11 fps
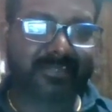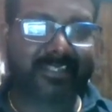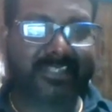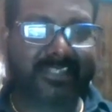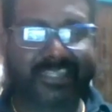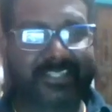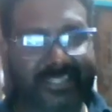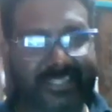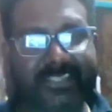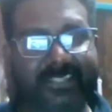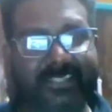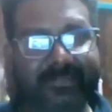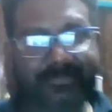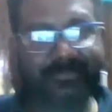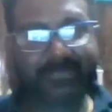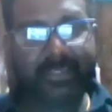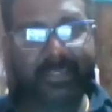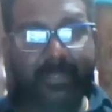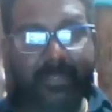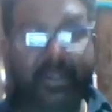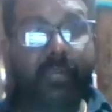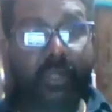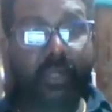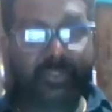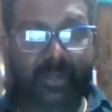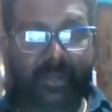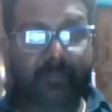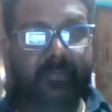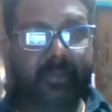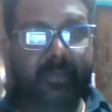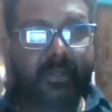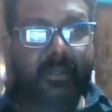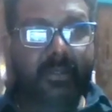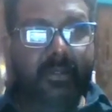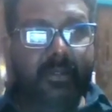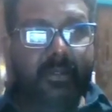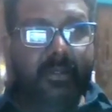test. That's it. But it works well, because